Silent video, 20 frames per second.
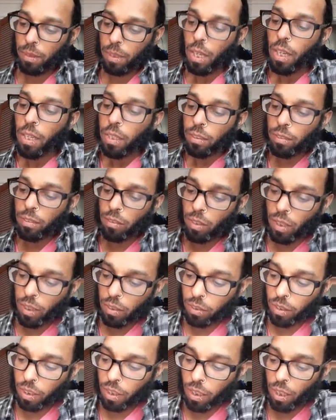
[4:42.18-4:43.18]

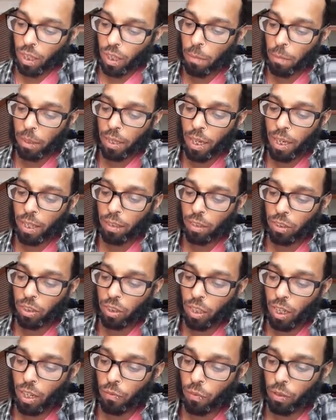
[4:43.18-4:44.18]
Ceasing, he began to
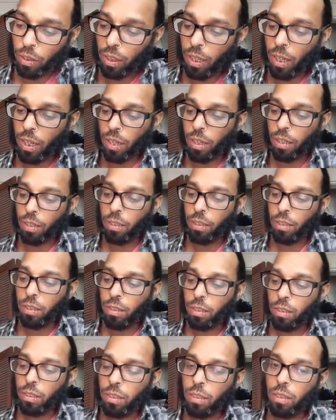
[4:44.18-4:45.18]
shave with care.
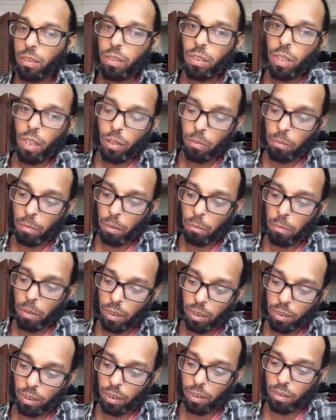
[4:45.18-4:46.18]
Tell me,
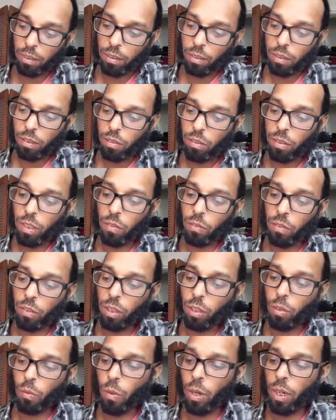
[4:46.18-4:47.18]
Mulligan, Stephen
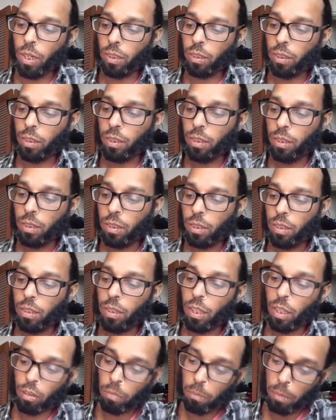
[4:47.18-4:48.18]
said quietly.
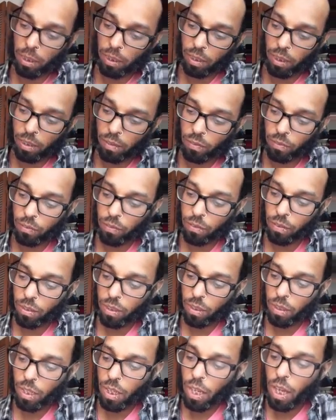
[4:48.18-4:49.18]
Yes, my love?
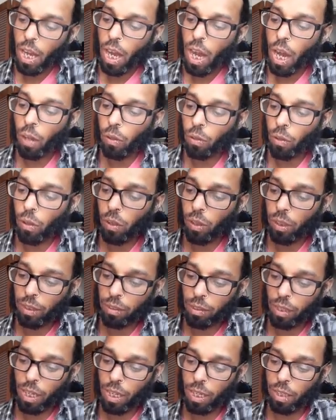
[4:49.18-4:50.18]
How long is
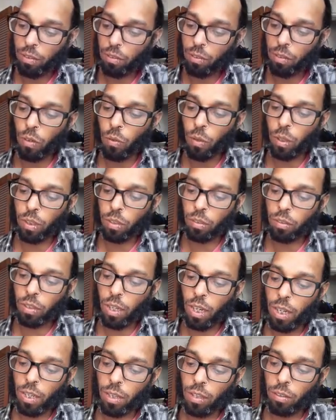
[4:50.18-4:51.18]
Haines going to
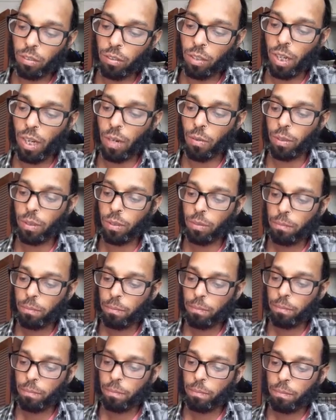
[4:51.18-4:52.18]
stay in this tower?
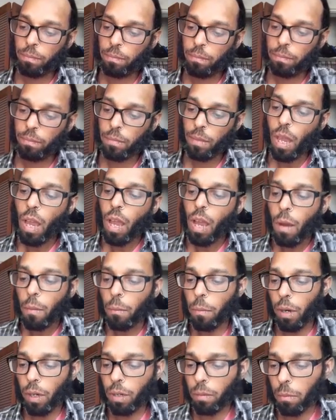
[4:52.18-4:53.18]

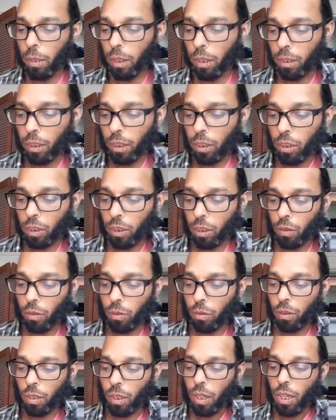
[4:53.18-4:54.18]
Buck Mulligan
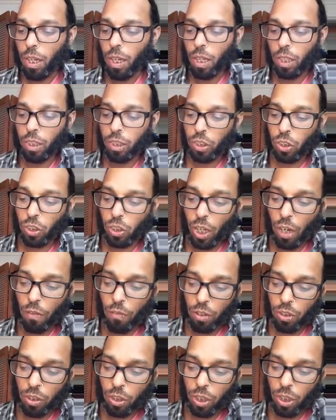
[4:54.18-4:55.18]
showed a
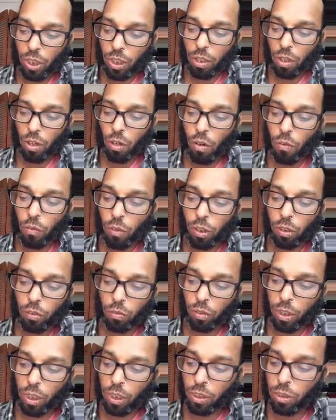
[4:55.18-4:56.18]
shaven cheek over his
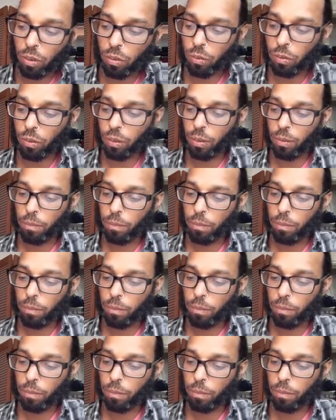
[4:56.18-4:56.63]
right shoulder.